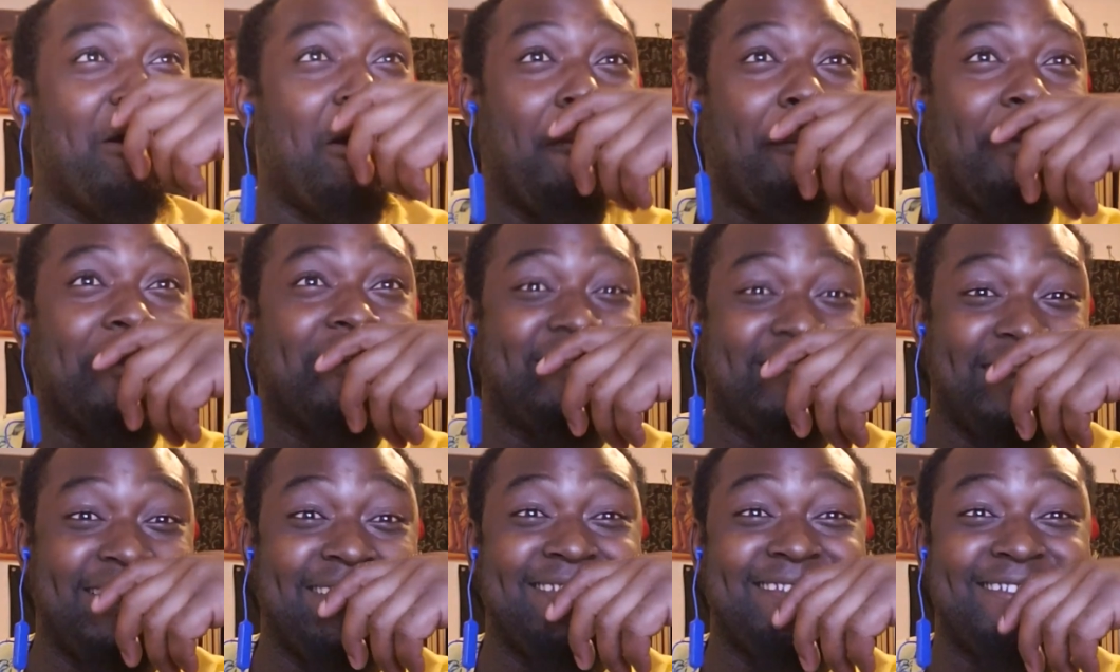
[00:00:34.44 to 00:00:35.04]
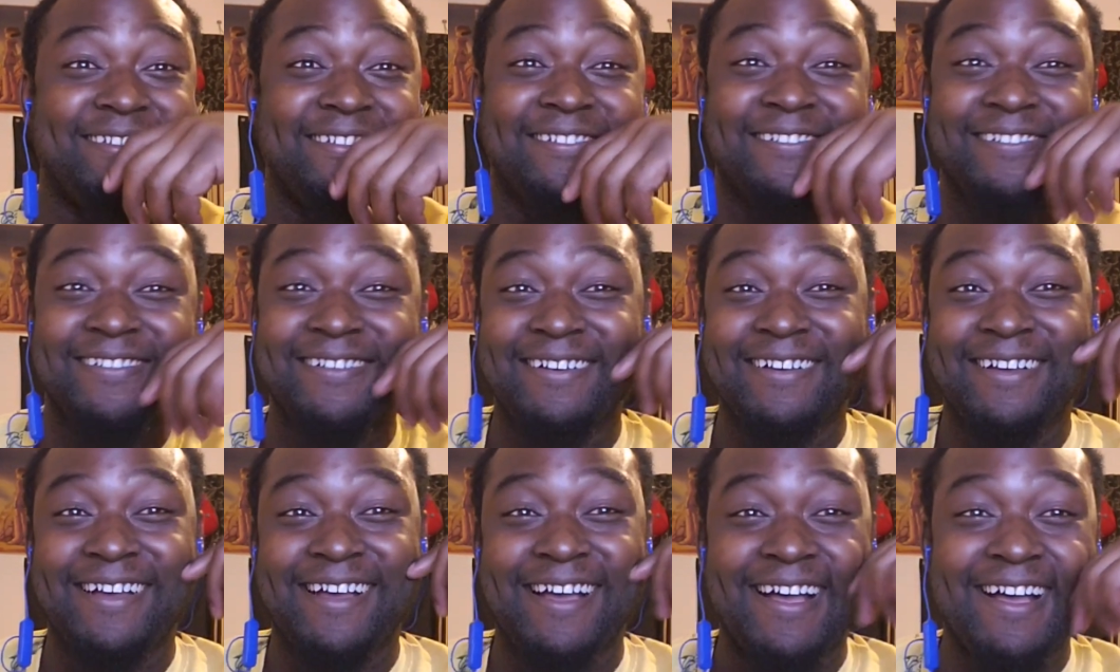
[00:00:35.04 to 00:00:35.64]
I hope it's these two.
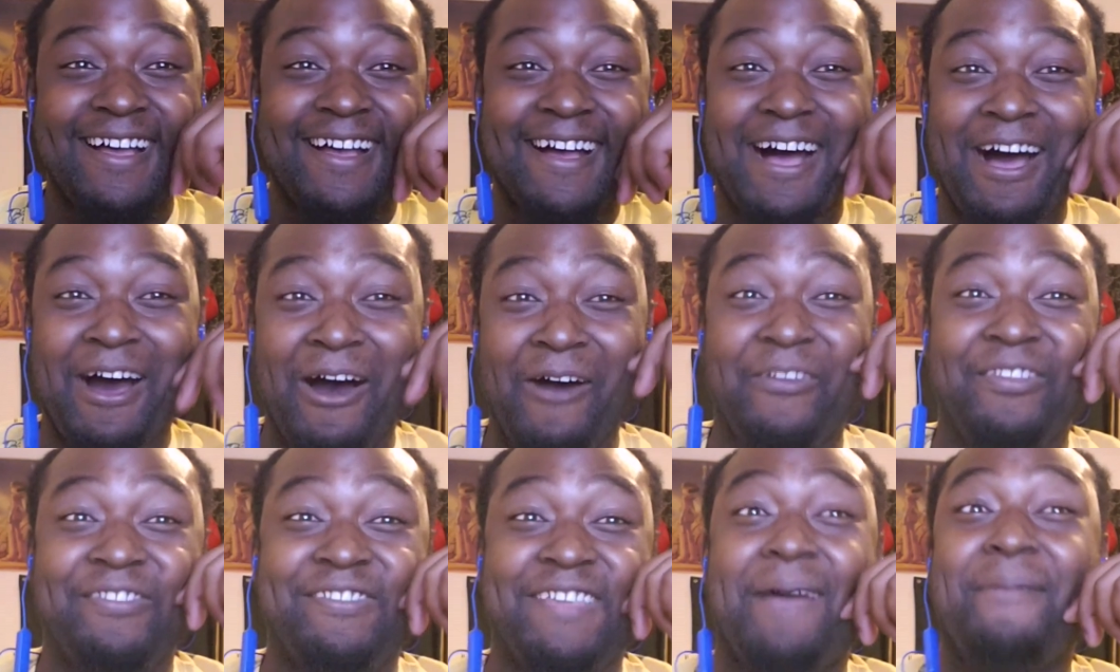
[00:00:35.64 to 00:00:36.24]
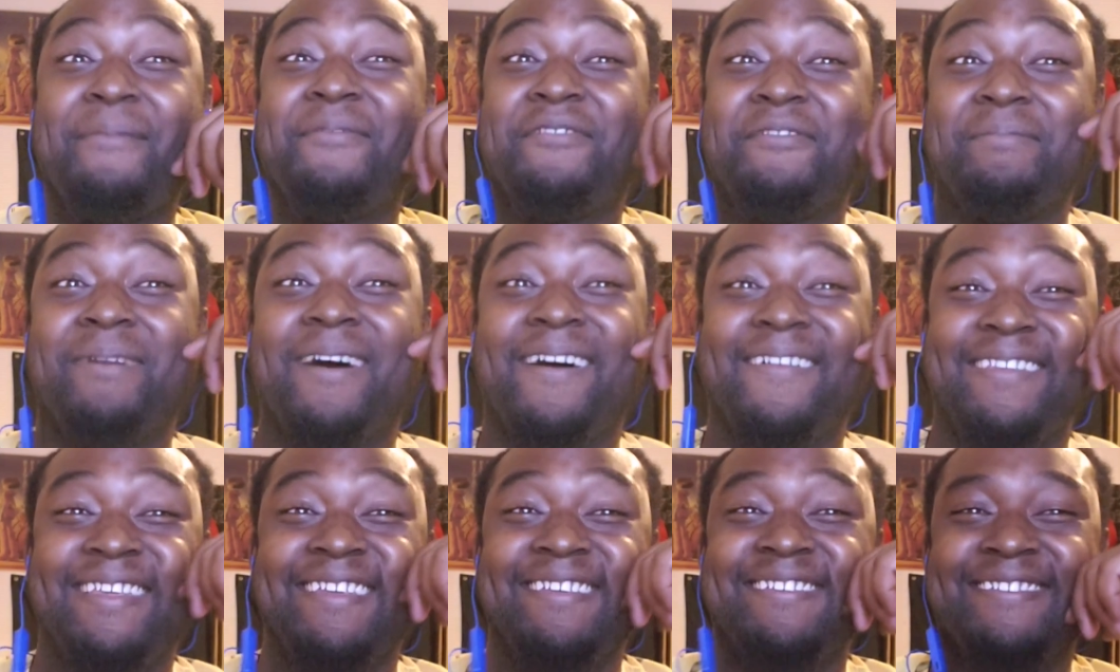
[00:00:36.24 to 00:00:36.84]
I hope the tab is
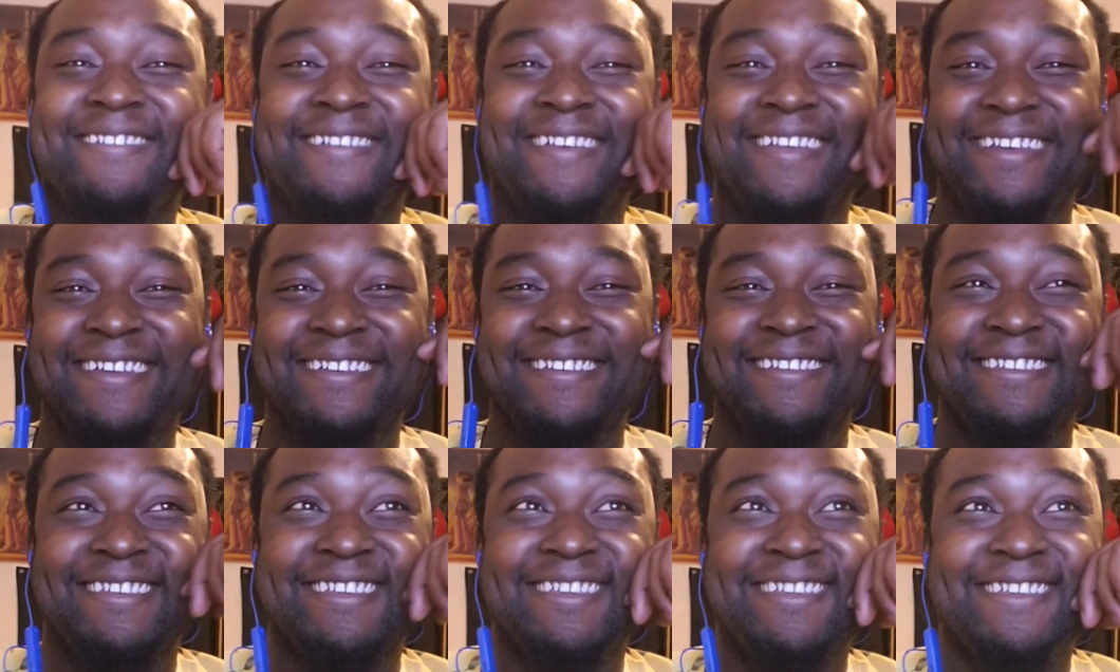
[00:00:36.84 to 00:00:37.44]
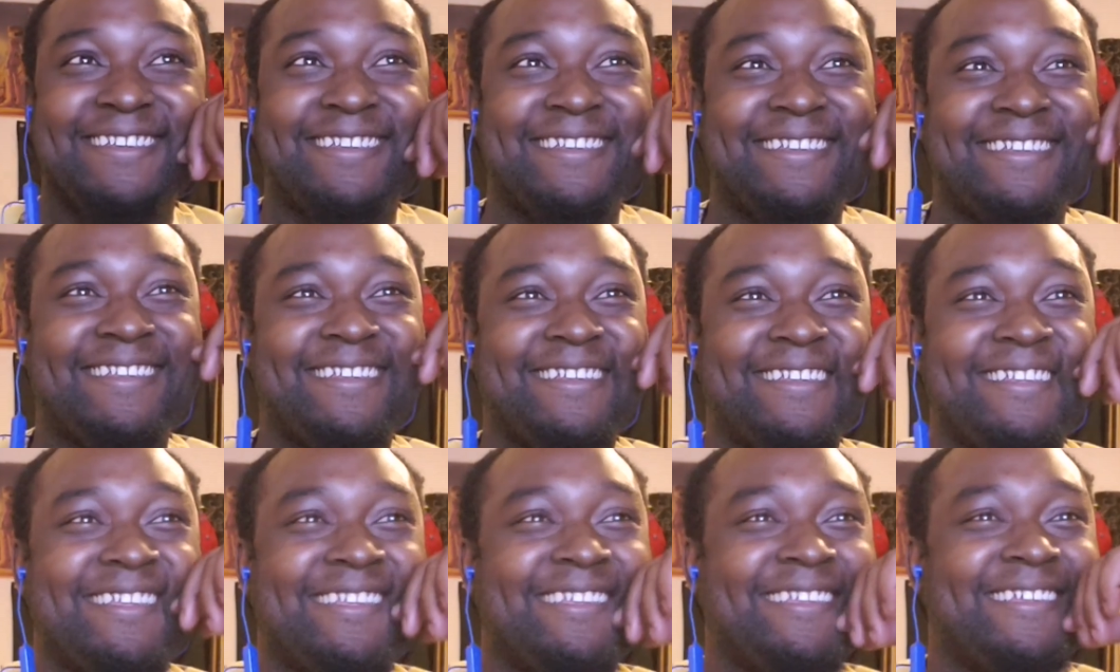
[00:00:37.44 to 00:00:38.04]
about these two
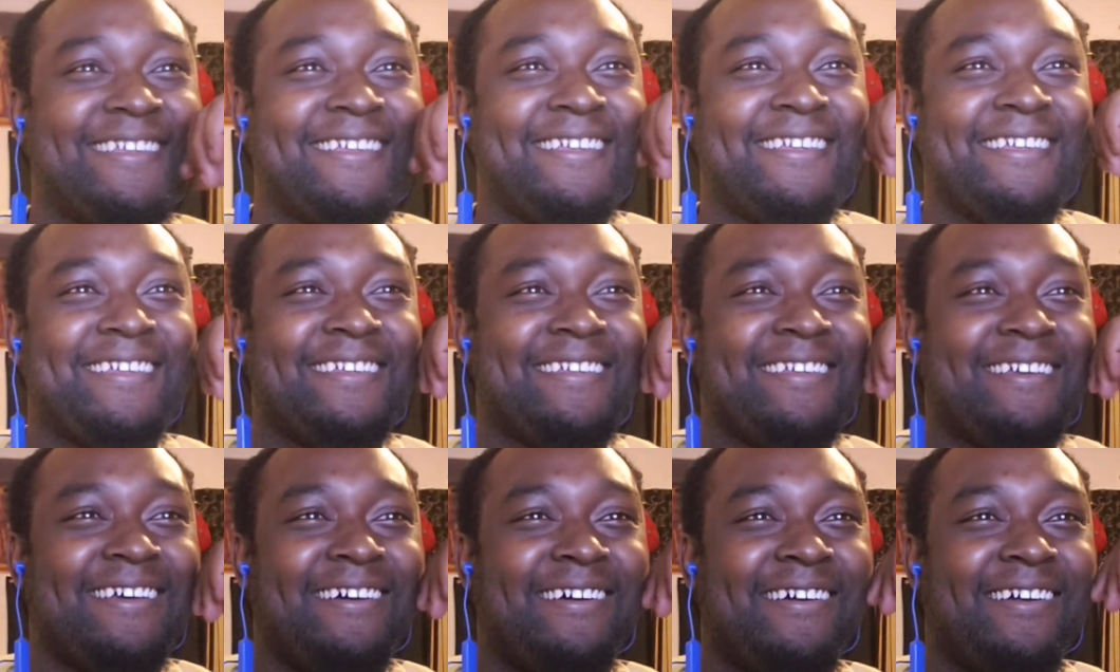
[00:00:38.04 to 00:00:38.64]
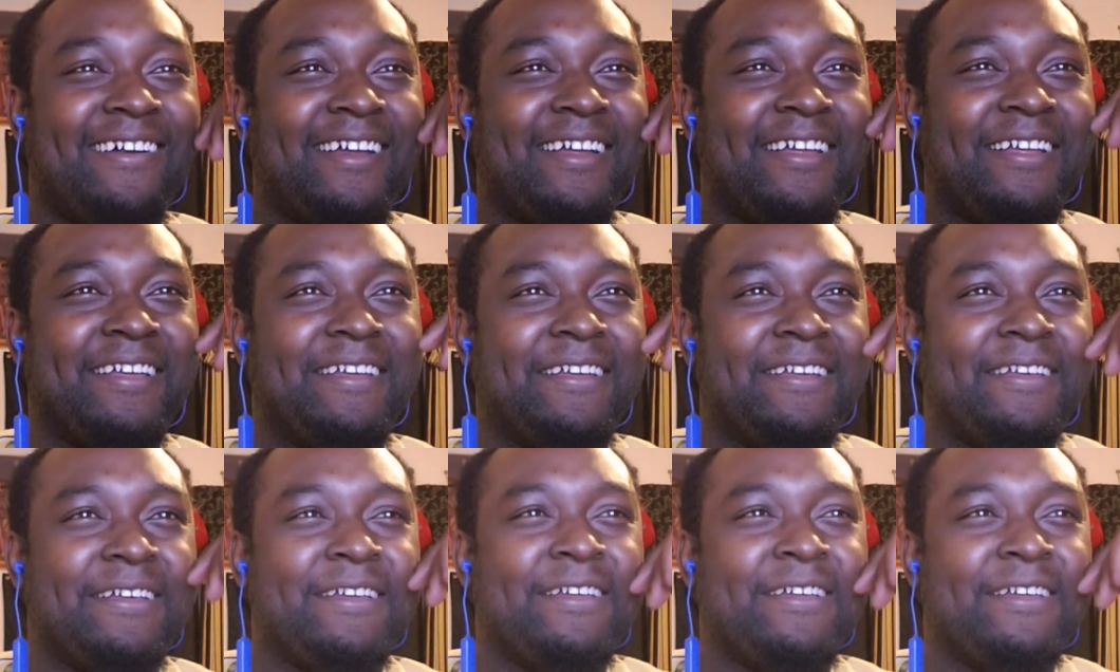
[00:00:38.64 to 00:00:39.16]
niggas. Alright.